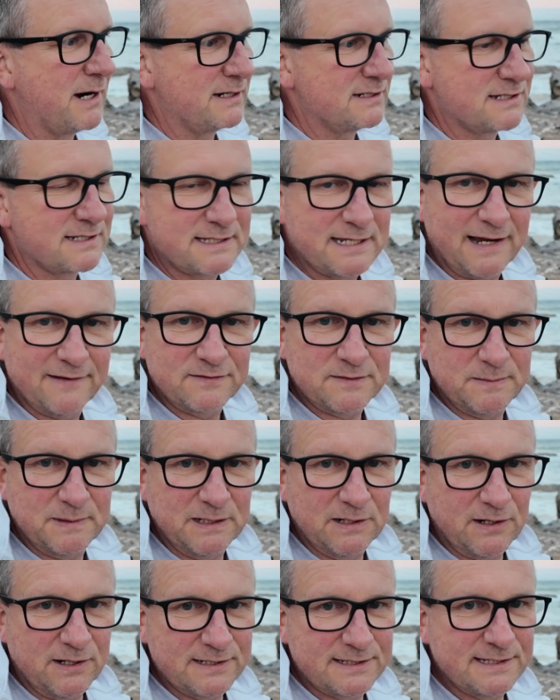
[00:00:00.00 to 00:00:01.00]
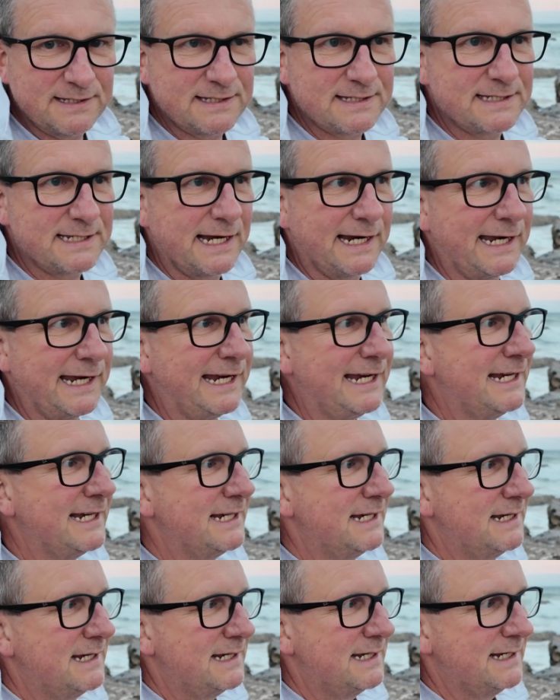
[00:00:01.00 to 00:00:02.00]
I just have to be nice and steady.
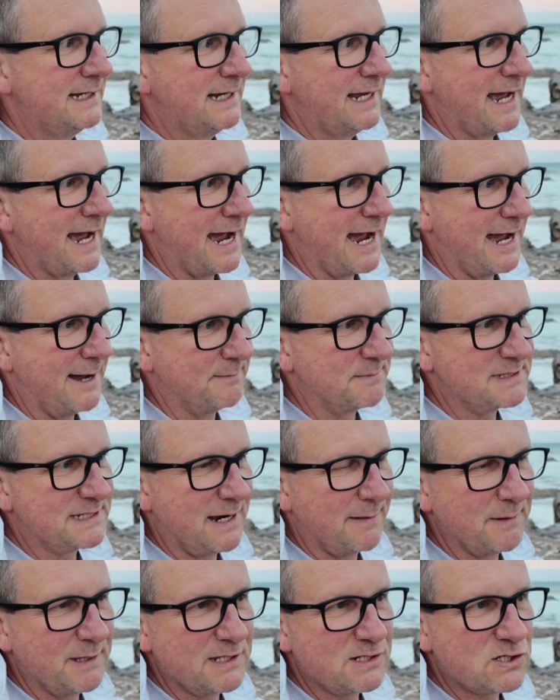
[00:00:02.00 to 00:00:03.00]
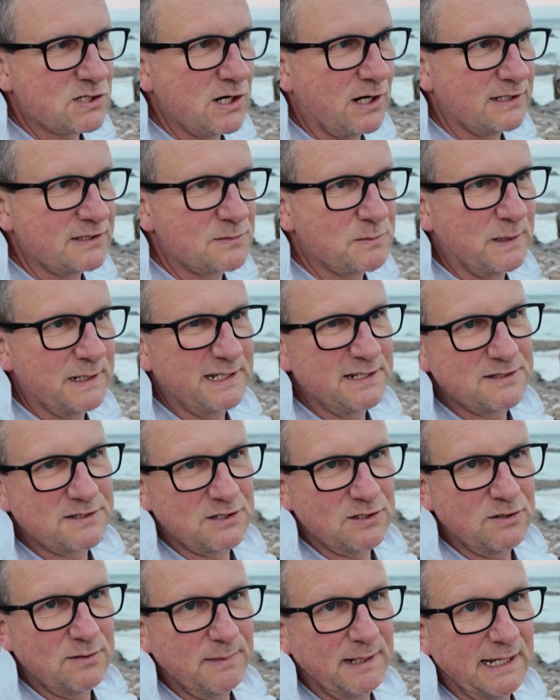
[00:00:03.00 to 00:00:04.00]
Some of the shots when you
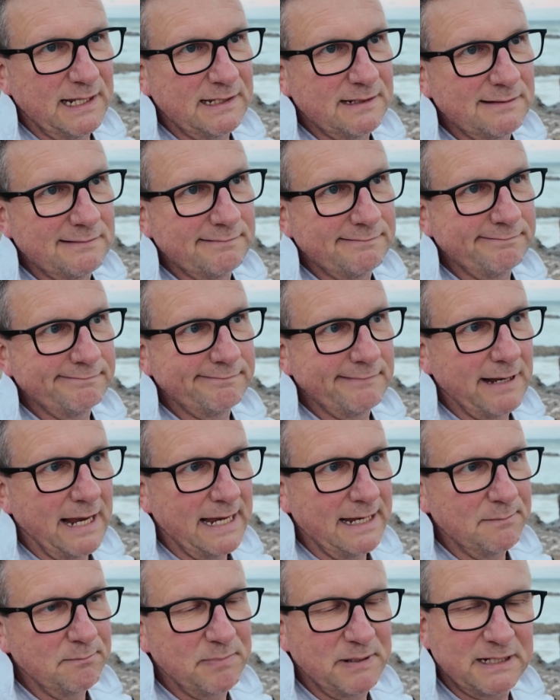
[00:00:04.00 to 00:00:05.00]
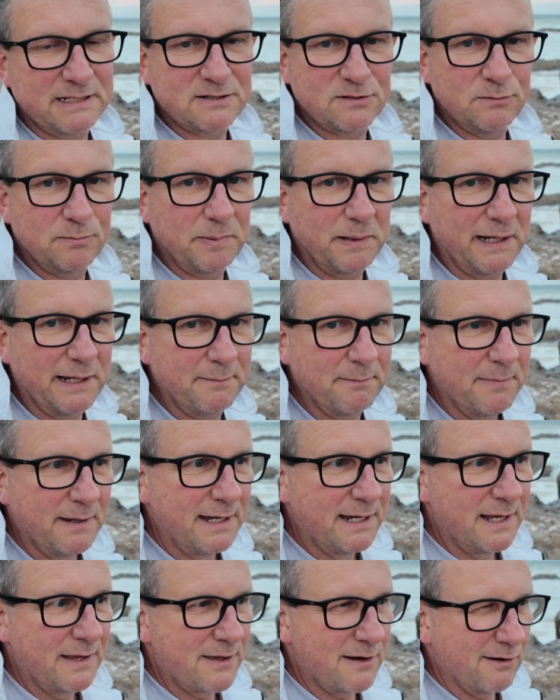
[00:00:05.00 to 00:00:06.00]
zoom in and pixel peep,
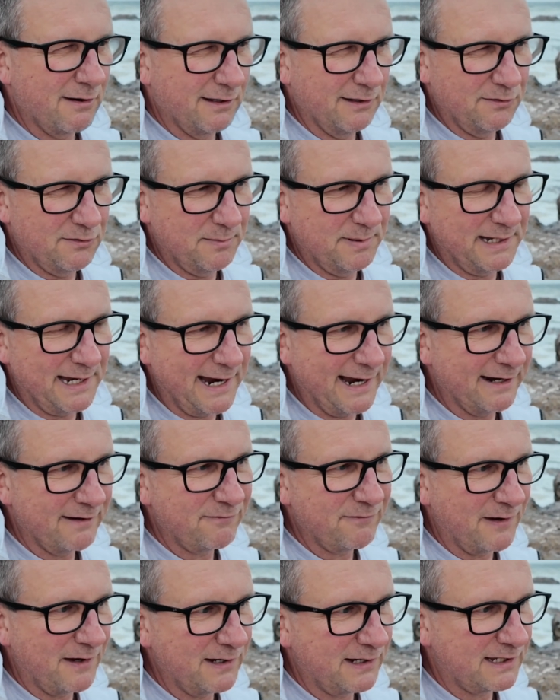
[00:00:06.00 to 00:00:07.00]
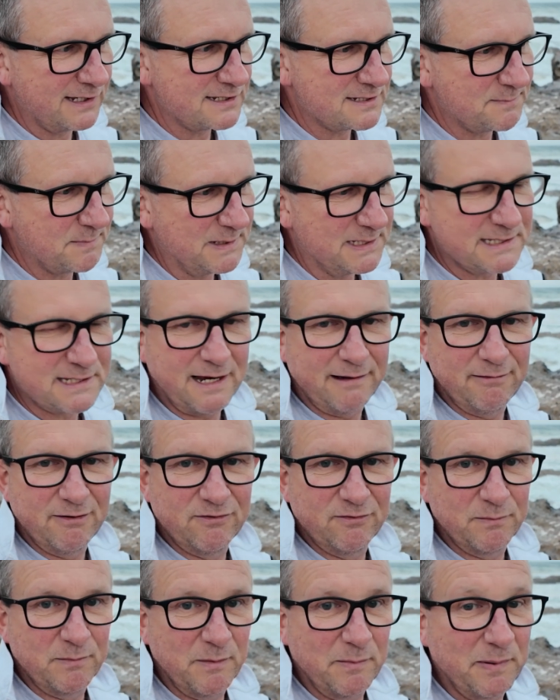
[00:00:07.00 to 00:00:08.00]
they're a little bit out of focus, but some
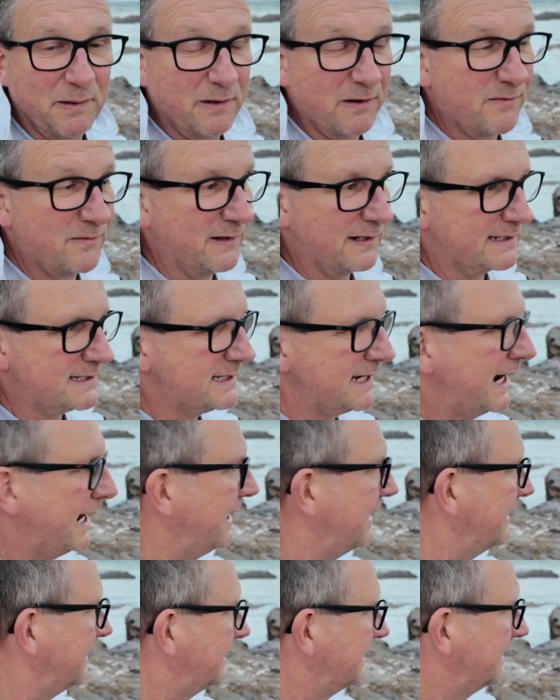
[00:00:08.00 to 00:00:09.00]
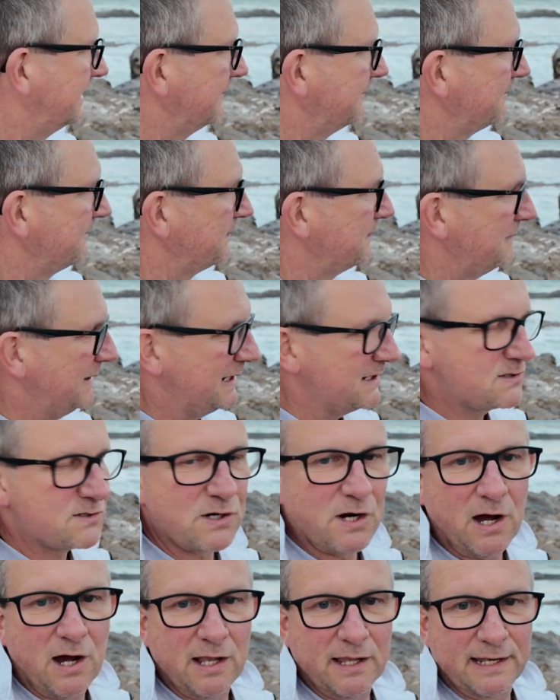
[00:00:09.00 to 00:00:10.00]
of them are perfect. So a bit of
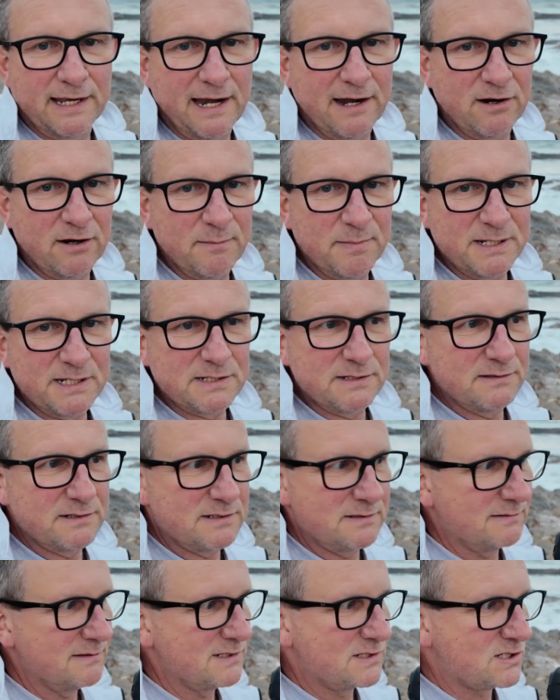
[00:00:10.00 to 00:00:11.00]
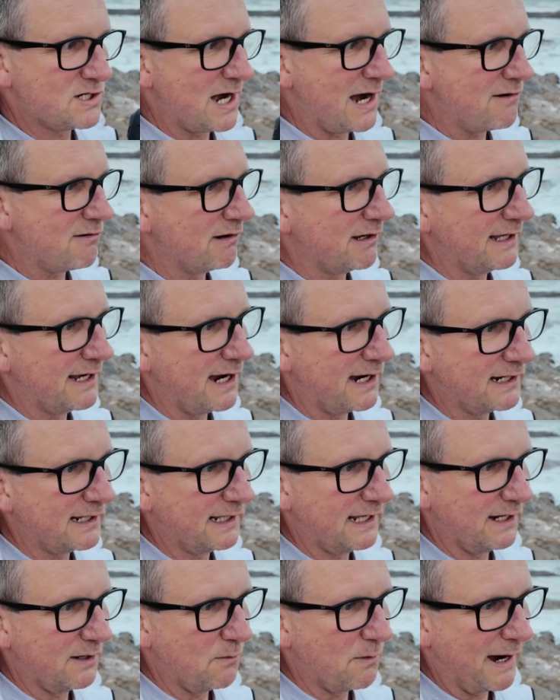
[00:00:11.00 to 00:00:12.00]
trial and error, but generally I can
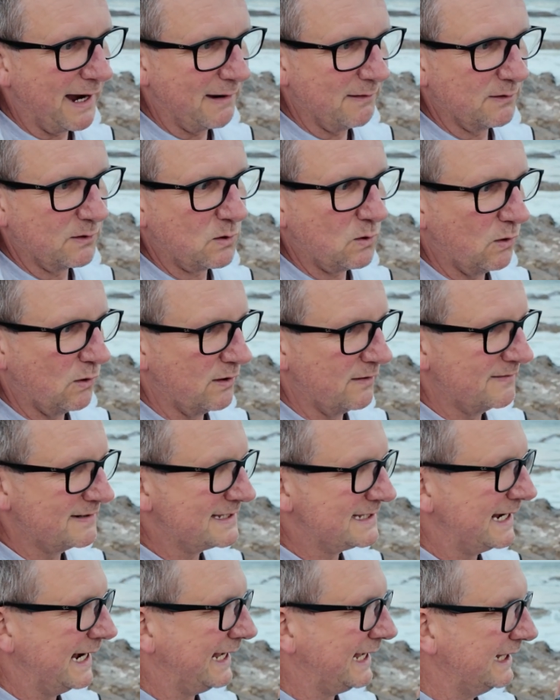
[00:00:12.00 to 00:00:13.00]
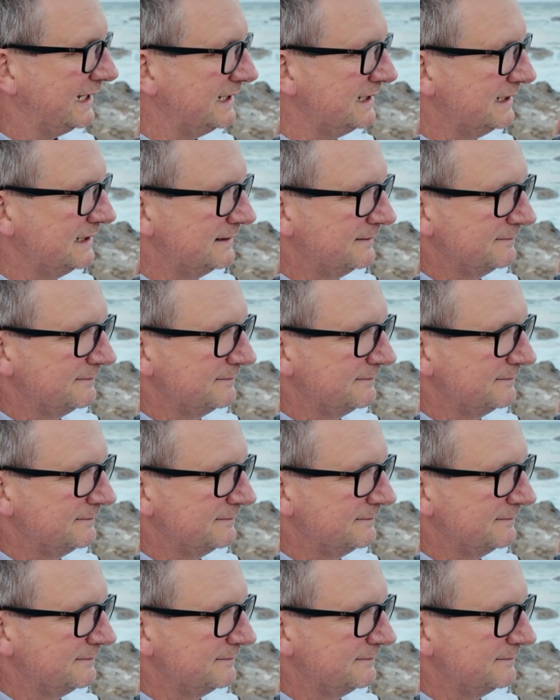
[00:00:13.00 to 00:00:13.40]
get away with 1/4 of a second.